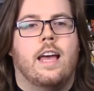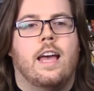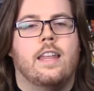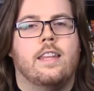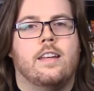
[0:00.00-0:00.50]

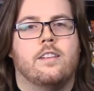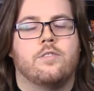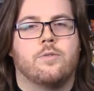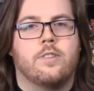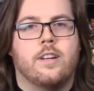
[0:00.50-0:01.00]
and then
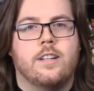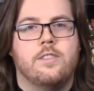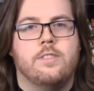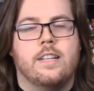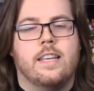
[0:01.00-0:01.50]
Zordon
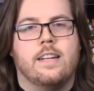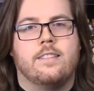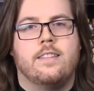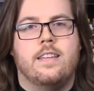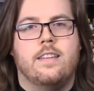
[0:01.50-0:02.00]
you didn't get to
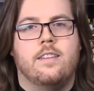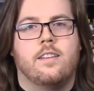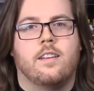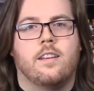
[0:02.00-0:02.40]
see,